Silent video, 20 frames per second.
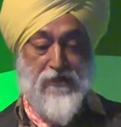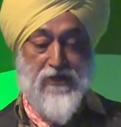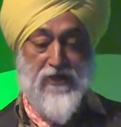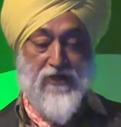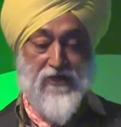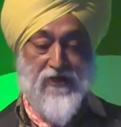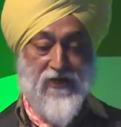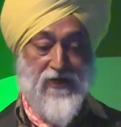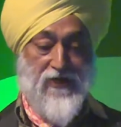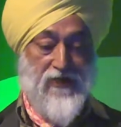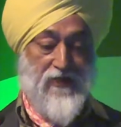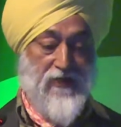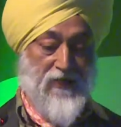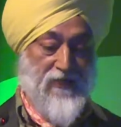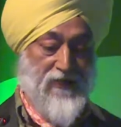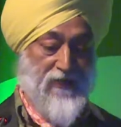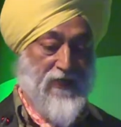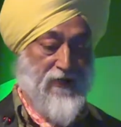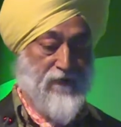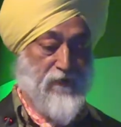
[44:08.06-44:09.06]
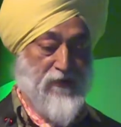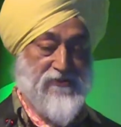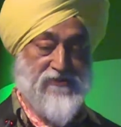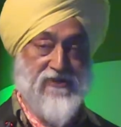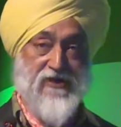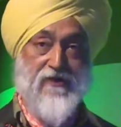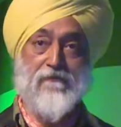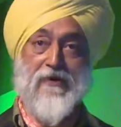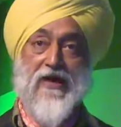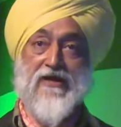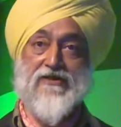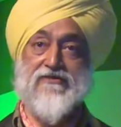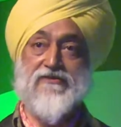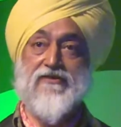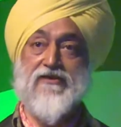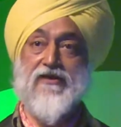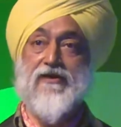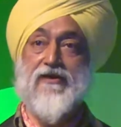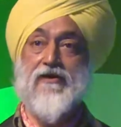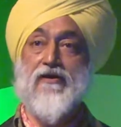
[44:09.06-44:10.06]
Hillary, luckily, was the
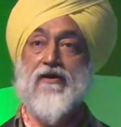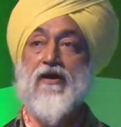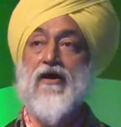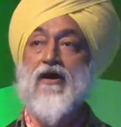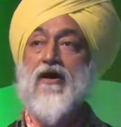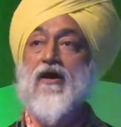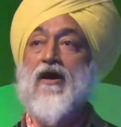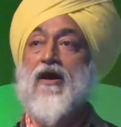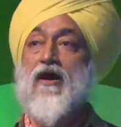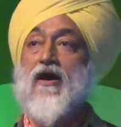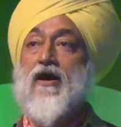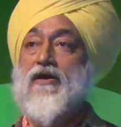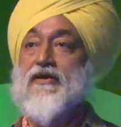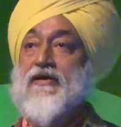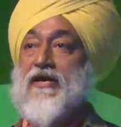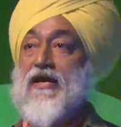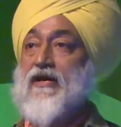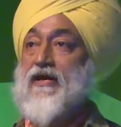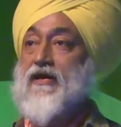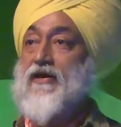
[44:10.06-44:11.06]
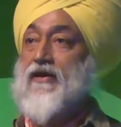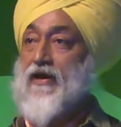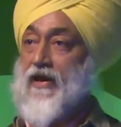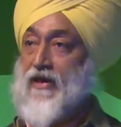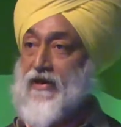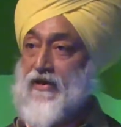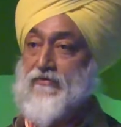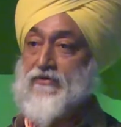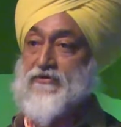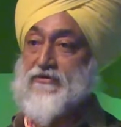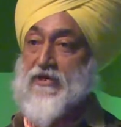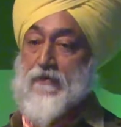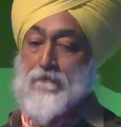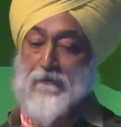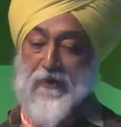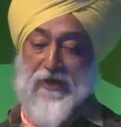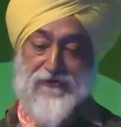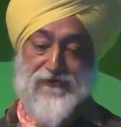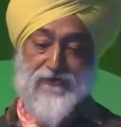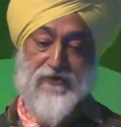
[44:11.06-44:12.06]
ambassador in Delhi, and he was our
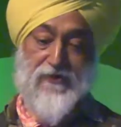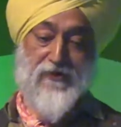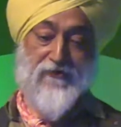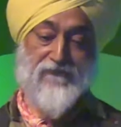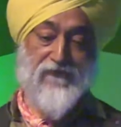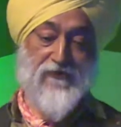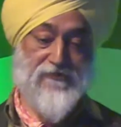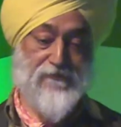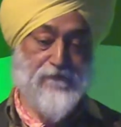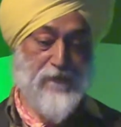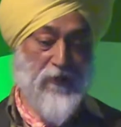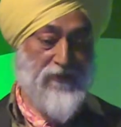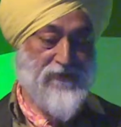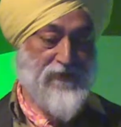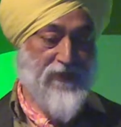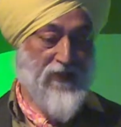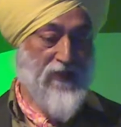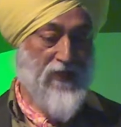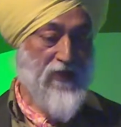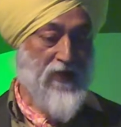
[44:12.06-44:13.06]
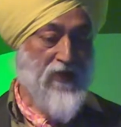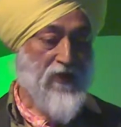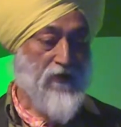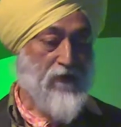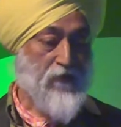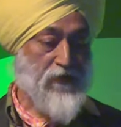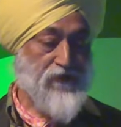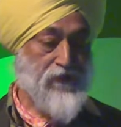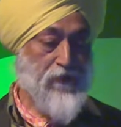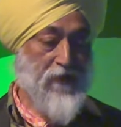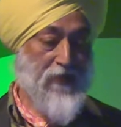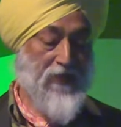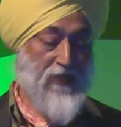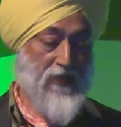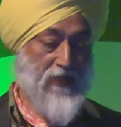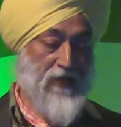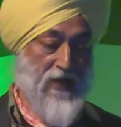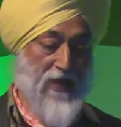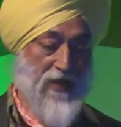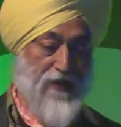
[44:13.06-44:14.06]
patron of this project, which
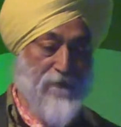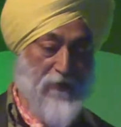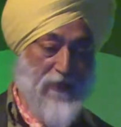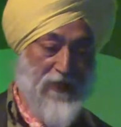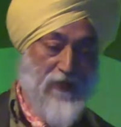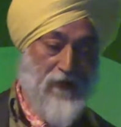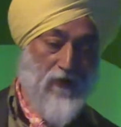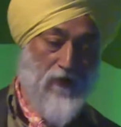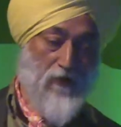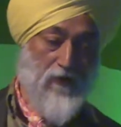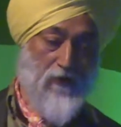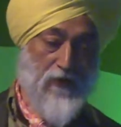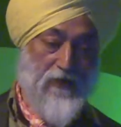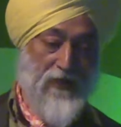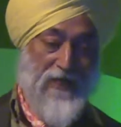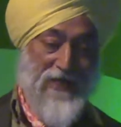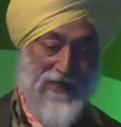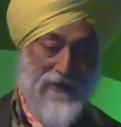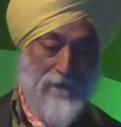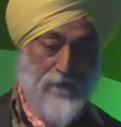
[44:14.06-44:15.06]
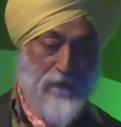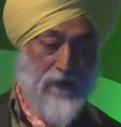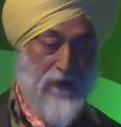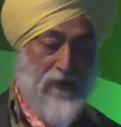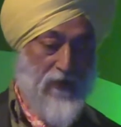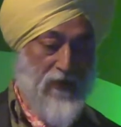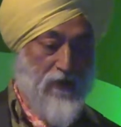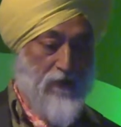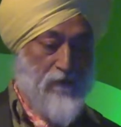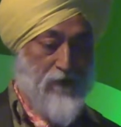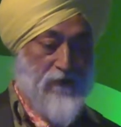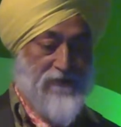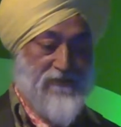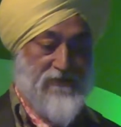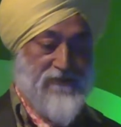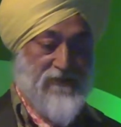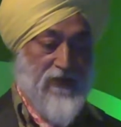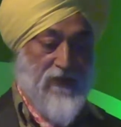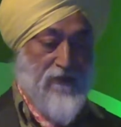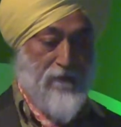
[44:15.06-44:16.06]
we happily called HELP, which
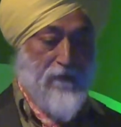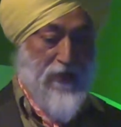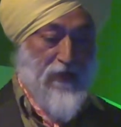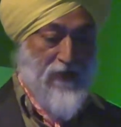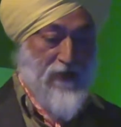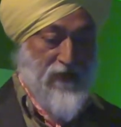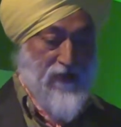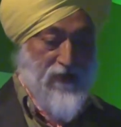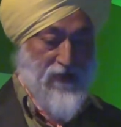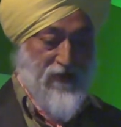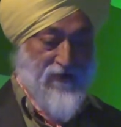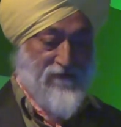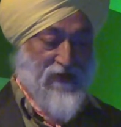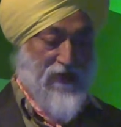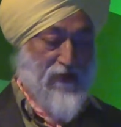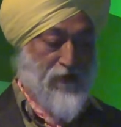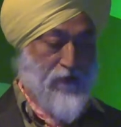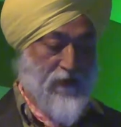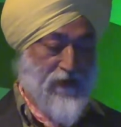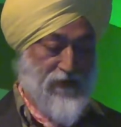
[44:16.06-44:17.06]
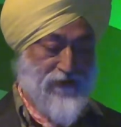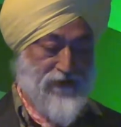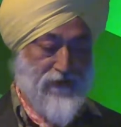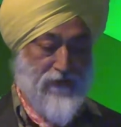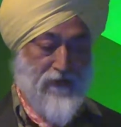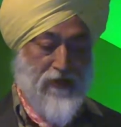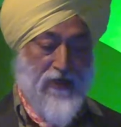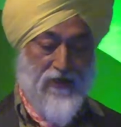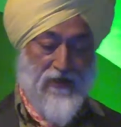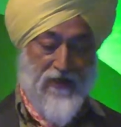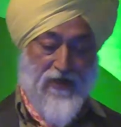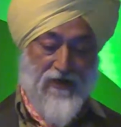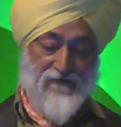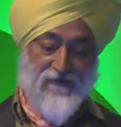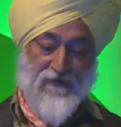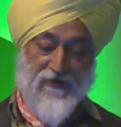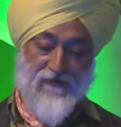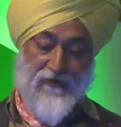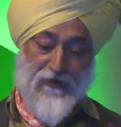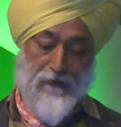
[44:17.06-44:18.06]
is the Himalayan Evacuation and
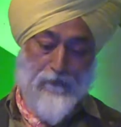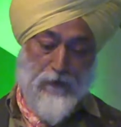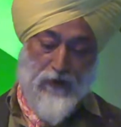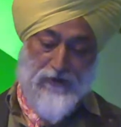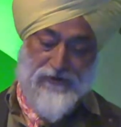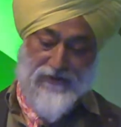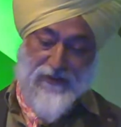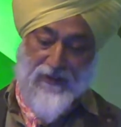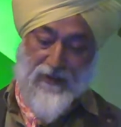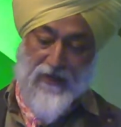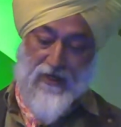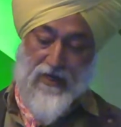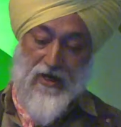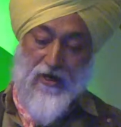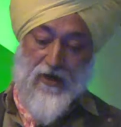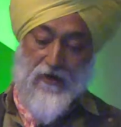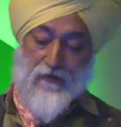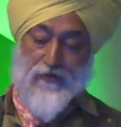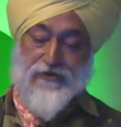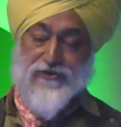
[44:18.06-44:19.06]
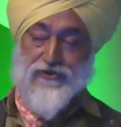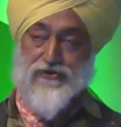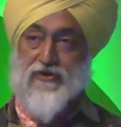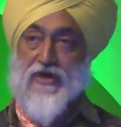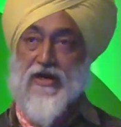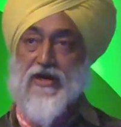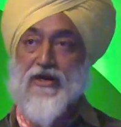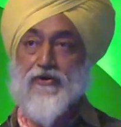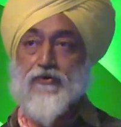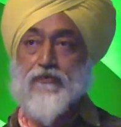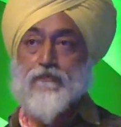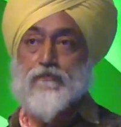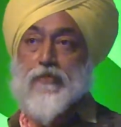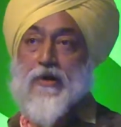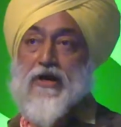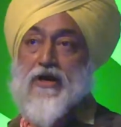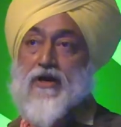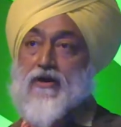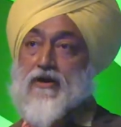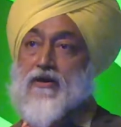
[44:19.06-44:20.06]
Life-Saving Project, which is really to
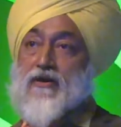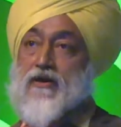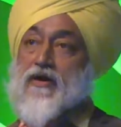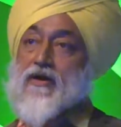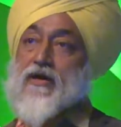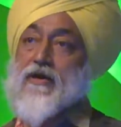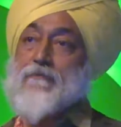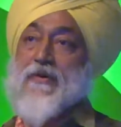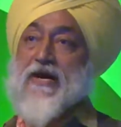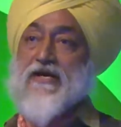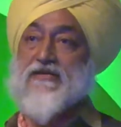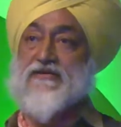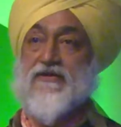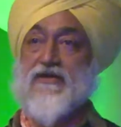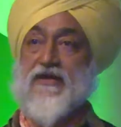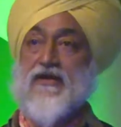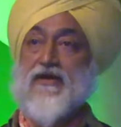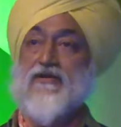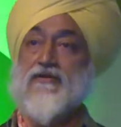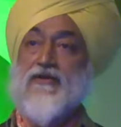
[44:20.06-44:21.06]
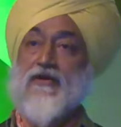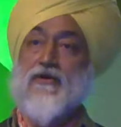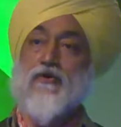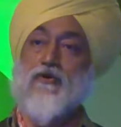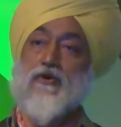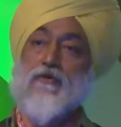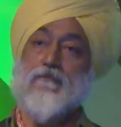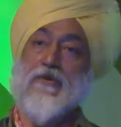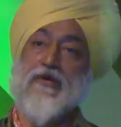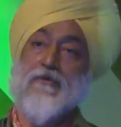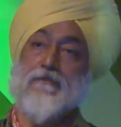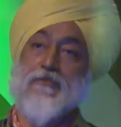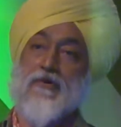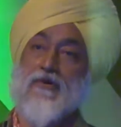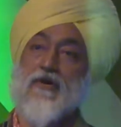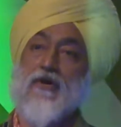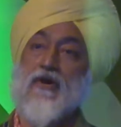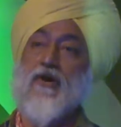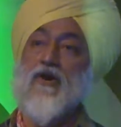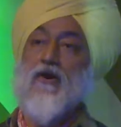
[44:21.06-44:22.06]
build capacity in the local
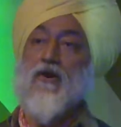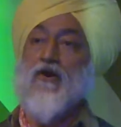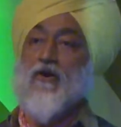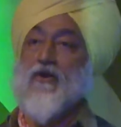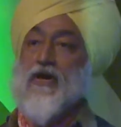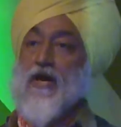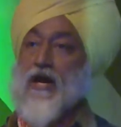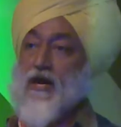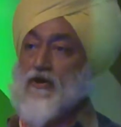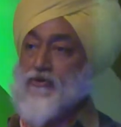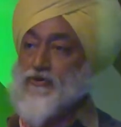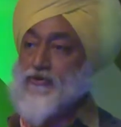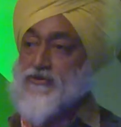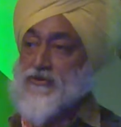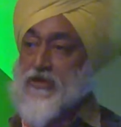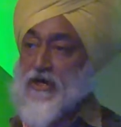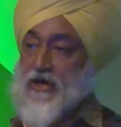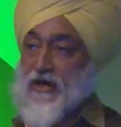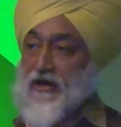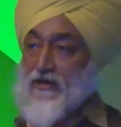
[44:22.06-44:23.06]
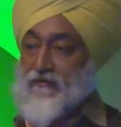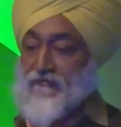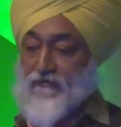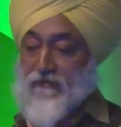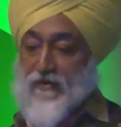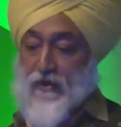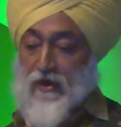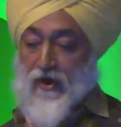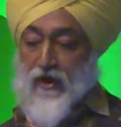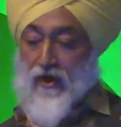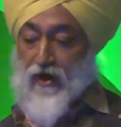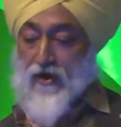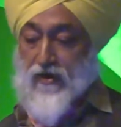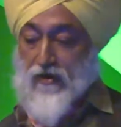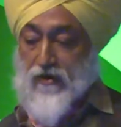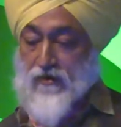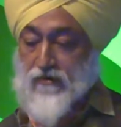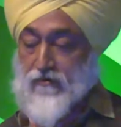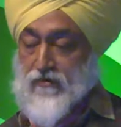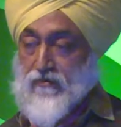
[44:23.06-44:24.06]
people on how to drive
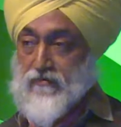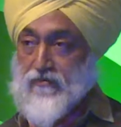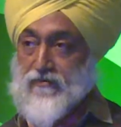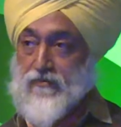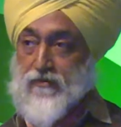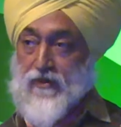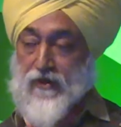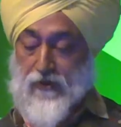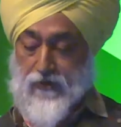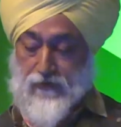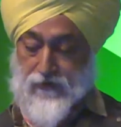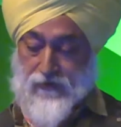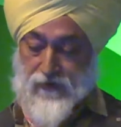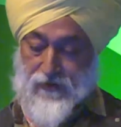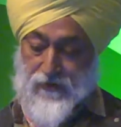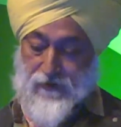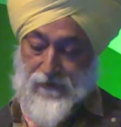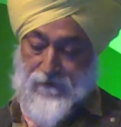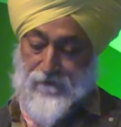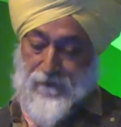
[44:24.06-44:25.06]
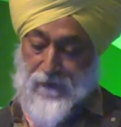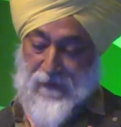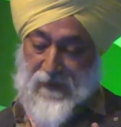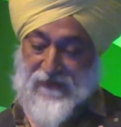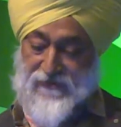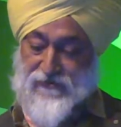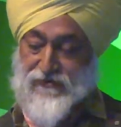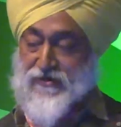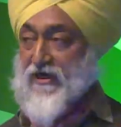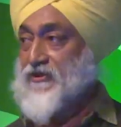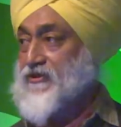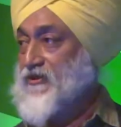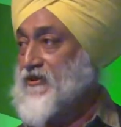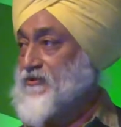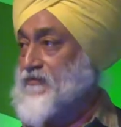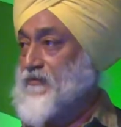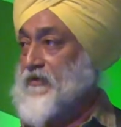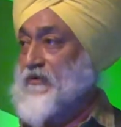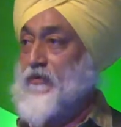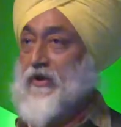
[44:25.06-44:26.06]
the
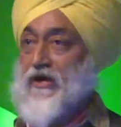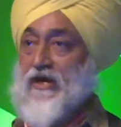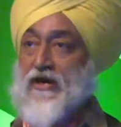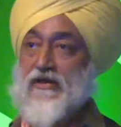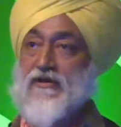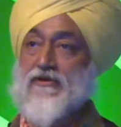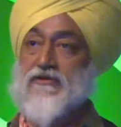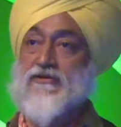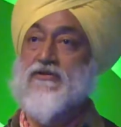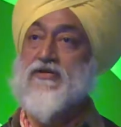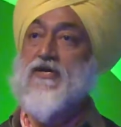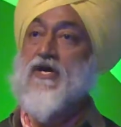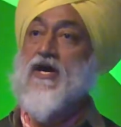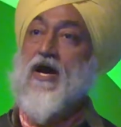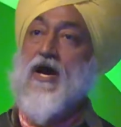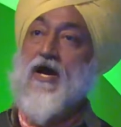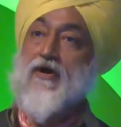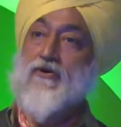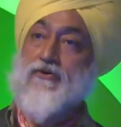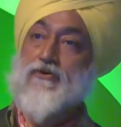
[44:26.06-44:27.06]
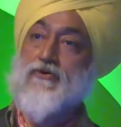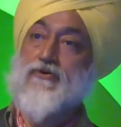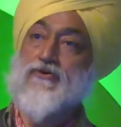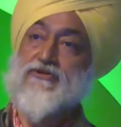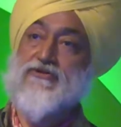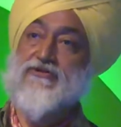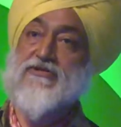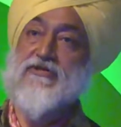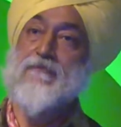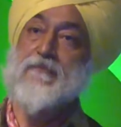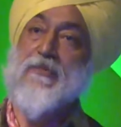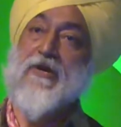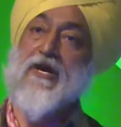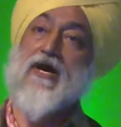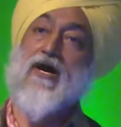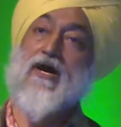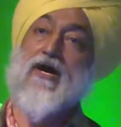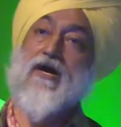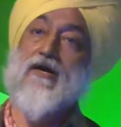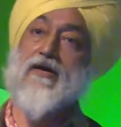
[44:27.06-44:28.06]
stretchers with wheels, how to do
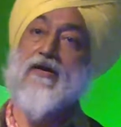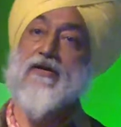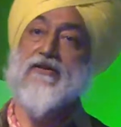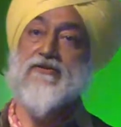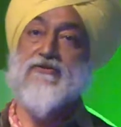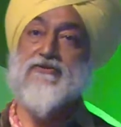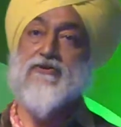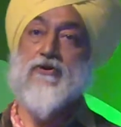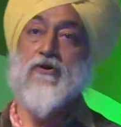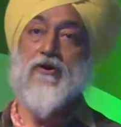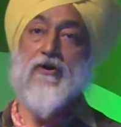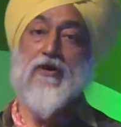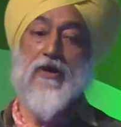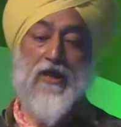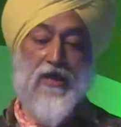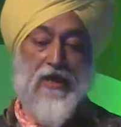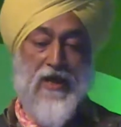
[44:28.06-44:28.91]
CPR, and so on.